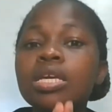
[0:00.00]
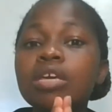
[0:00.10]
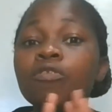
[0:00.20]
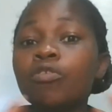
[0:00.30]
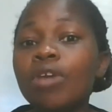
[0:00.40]

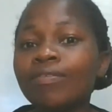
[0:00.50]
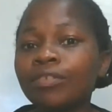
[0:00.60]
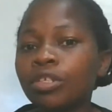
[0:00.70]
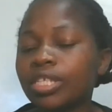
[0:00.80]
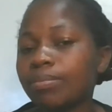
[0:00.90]
If you have
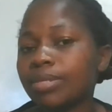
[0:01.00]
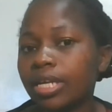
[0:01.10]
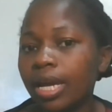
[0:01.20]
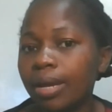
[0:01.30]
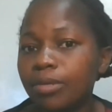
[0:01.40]
not
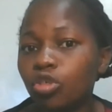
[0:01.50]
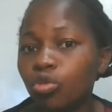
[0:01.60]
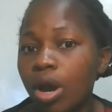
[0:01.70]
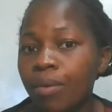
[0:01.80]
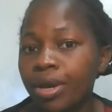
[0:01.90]
subscribed
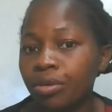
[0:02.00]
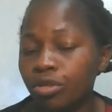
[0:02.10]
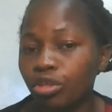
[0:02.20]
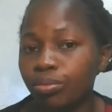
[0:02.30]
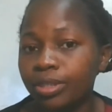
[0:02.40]
to our
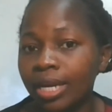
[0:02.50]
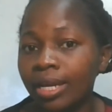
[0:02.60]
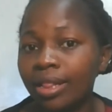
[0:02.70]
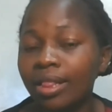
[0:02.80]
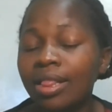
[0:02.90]
YouTube
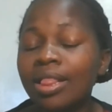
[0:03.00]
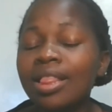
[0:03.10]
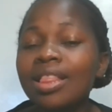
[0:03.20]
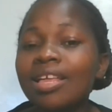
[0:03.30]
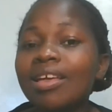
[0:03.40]
channel,
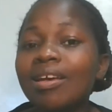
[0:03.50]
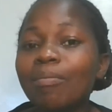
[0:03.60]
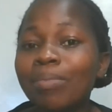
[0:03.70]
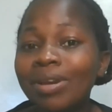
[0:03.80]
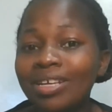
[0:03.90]

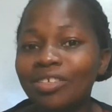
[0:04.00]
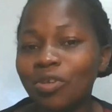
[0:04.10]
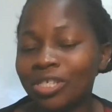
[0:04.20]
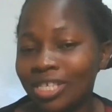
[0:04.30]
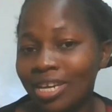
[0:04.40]
please
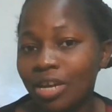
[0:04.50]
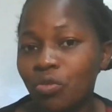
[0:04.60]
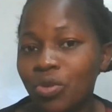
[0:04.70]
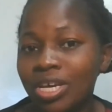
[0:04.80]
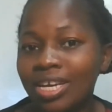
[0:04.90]
consider
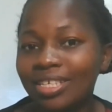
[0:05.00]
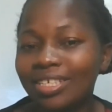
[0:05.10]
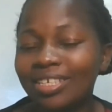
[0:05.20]
doing it.